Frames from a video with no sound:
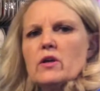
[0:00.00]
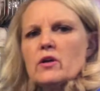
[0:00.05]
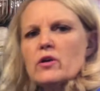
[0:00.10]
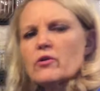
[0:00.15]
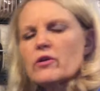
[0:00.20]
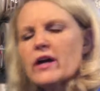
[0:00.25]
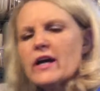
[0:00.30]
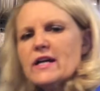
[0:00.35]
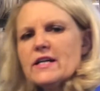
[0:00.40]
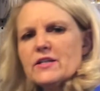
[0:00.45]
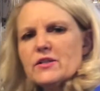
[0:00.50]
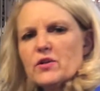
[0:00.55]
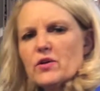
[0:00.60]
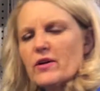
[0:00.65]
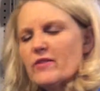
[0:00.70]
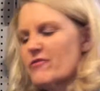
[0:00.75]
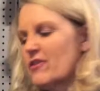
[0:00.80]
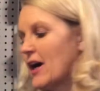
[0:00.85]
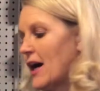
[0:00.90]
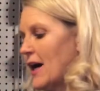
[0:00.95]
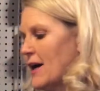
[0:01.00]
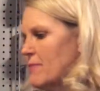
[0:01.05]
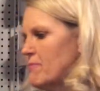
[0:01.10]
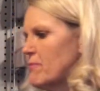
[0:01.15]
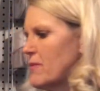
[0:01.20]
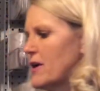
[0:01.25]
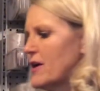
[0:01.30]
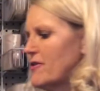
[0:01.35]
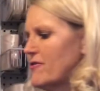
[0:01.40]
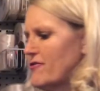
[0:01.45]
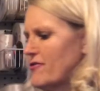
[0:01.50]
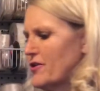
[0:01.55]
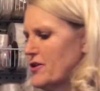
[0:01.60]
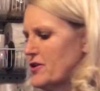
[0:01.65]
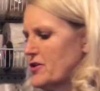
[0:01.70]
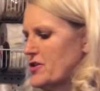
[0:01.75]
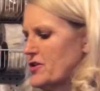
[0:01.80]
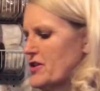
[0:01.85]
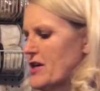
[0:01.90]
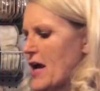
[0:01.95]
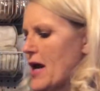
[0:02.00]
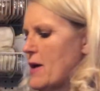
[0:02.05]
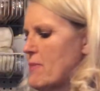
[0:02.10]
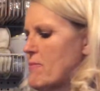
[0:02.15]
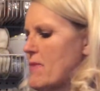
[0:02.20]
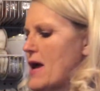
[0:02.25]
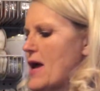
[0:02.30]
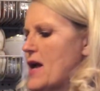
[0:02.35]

Okay, so I've cut my first stem